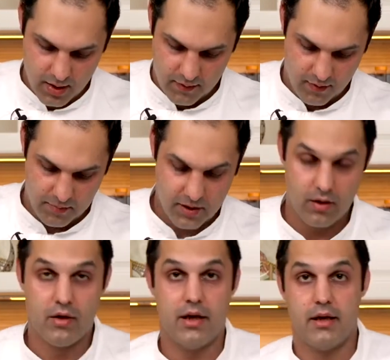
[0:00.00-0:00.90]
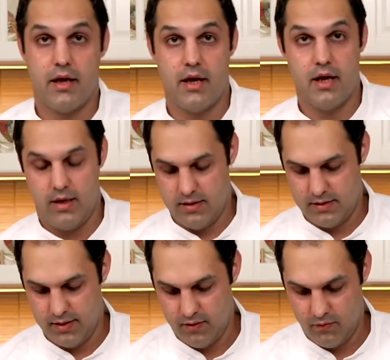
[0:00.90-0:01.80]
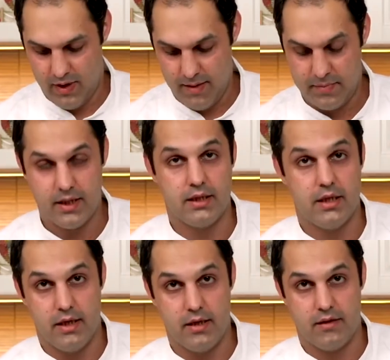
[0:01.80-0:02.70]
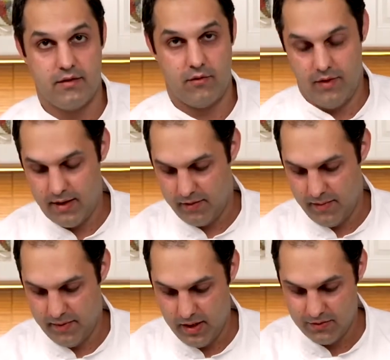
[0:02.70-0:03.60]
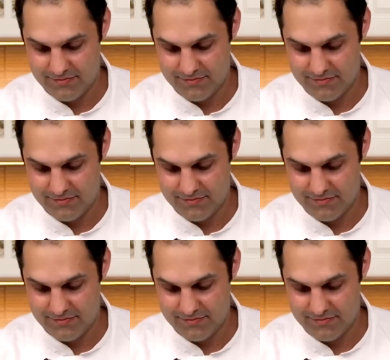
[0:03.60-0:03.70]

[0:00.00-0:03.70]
So I'm gonna go ahead and wrap it in saran wrap now.